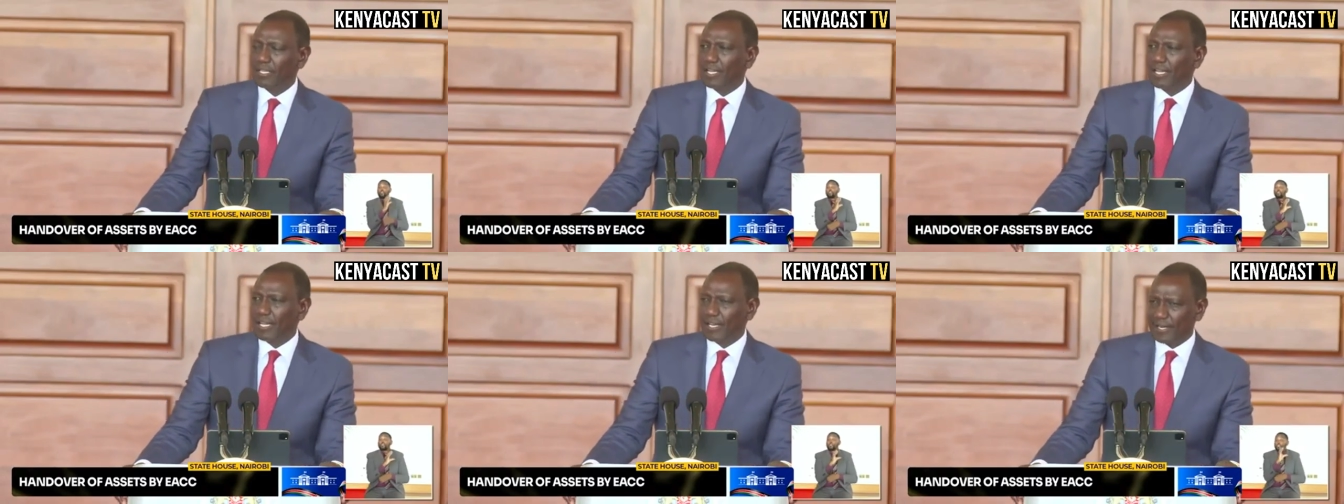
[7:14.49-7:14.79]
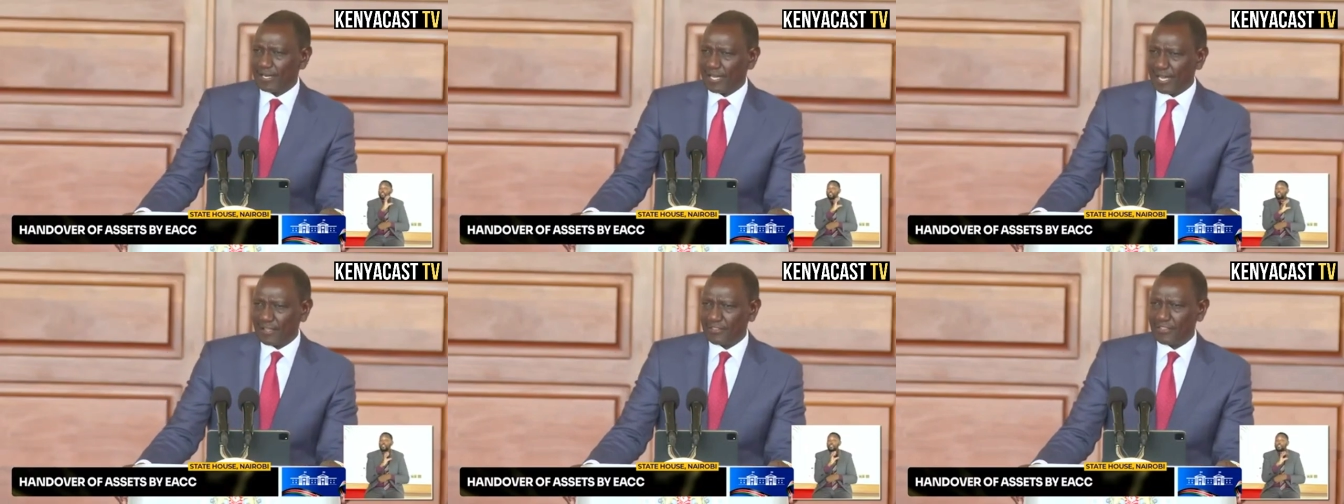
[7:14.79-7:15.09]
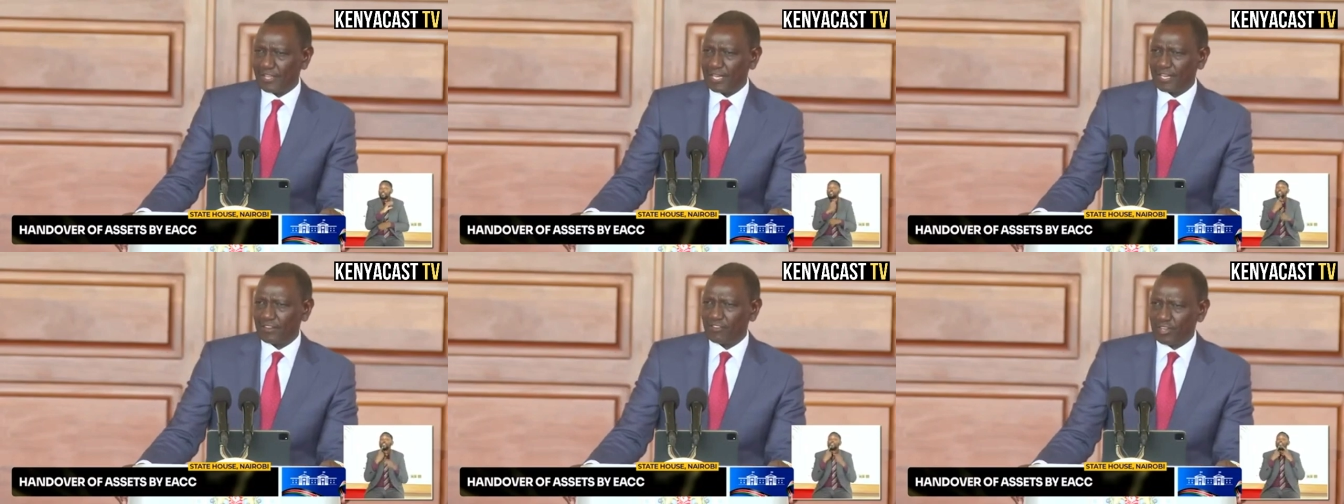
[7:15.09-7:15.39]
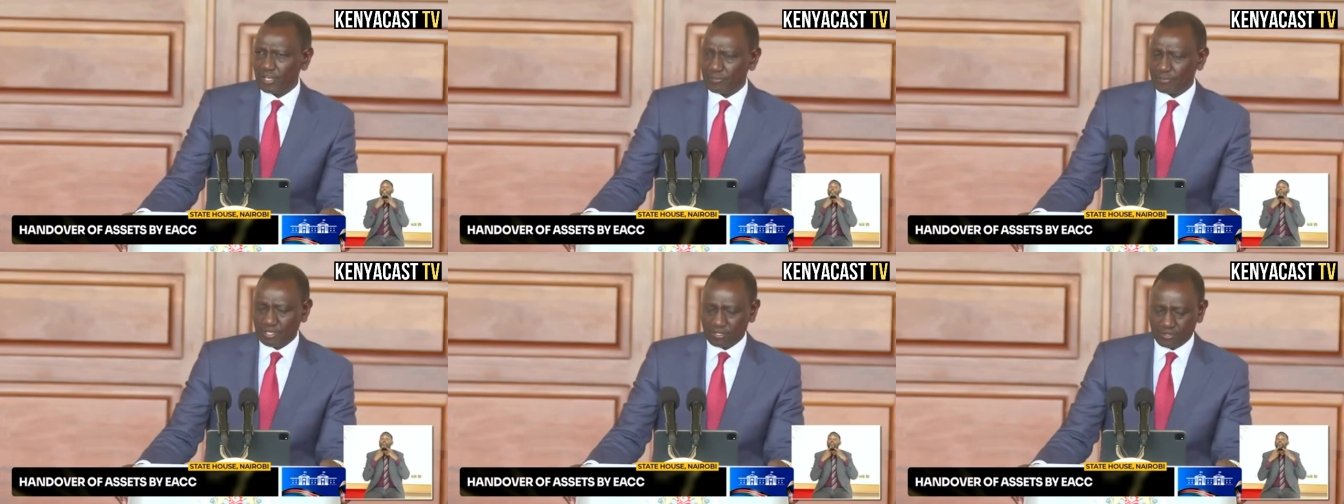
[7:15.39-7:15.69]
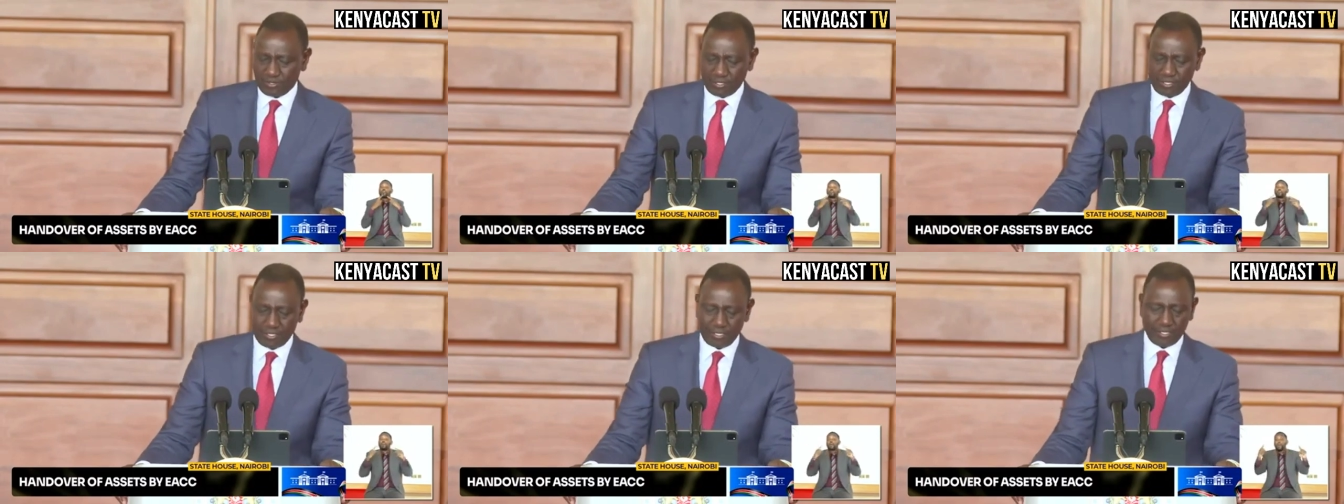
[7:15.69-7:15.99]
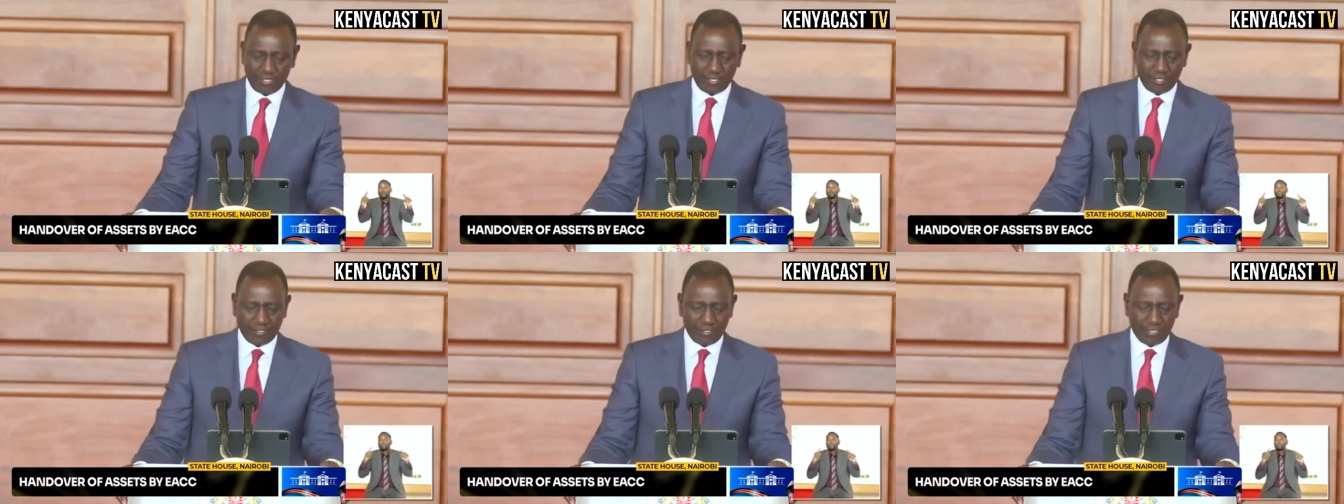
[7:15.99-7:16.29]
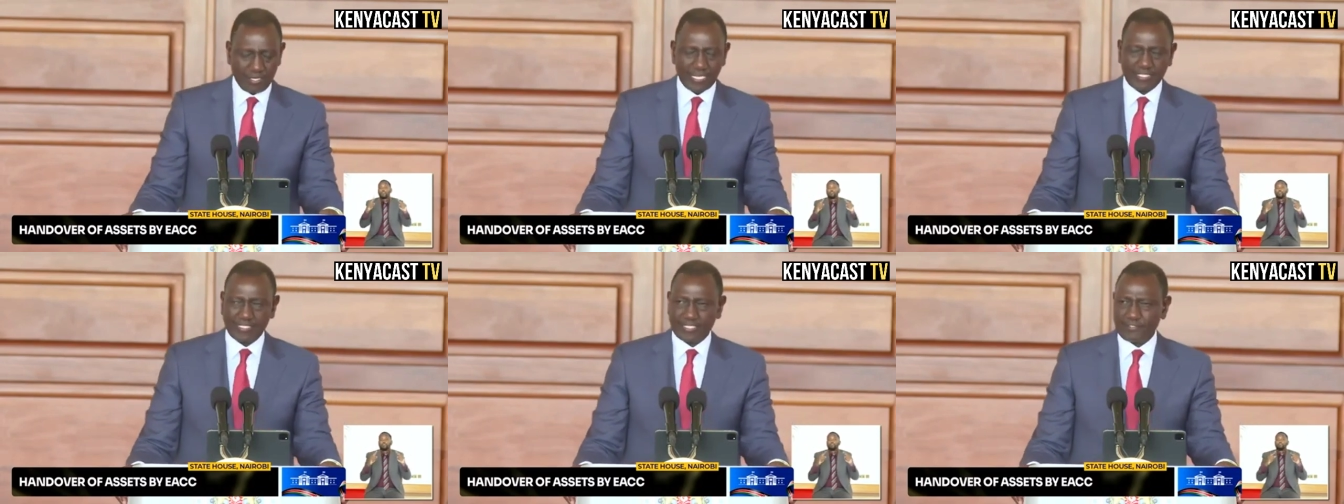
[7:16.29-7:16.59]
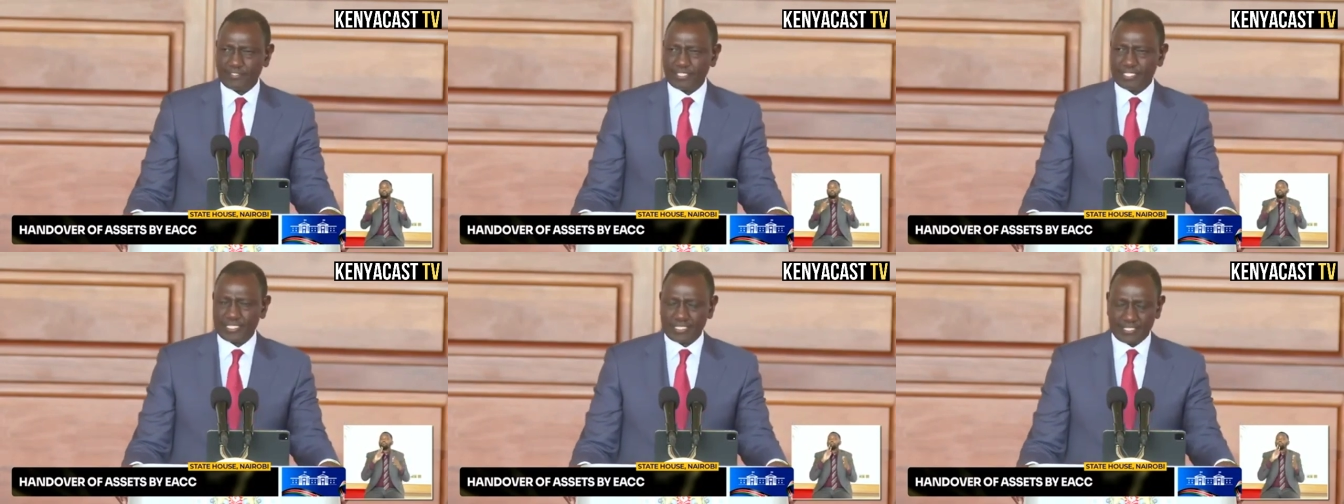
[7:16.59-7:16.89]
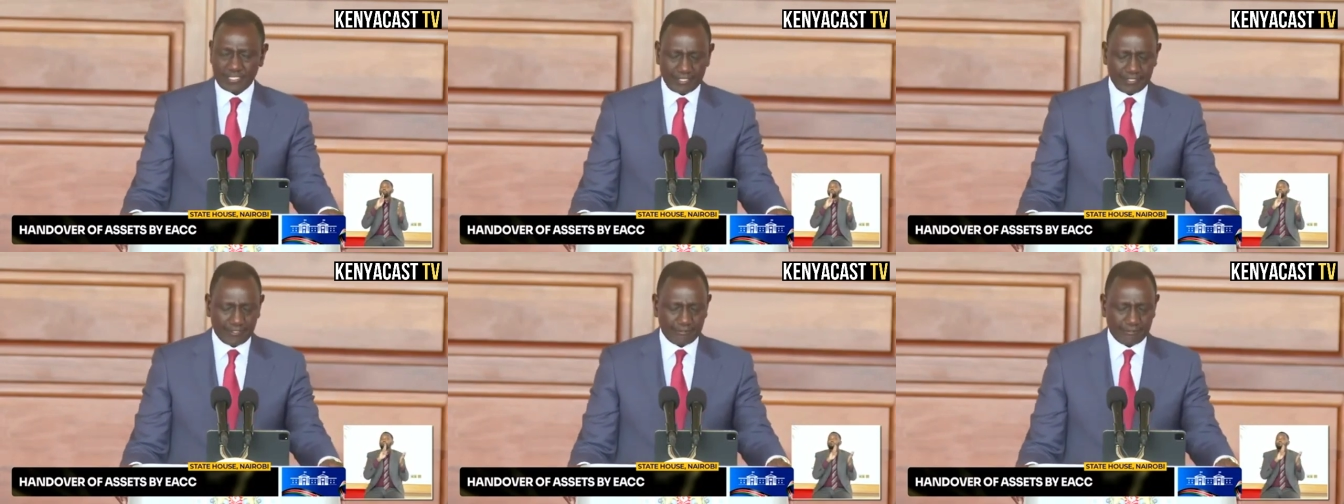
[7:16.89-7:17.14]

and other criminal activities.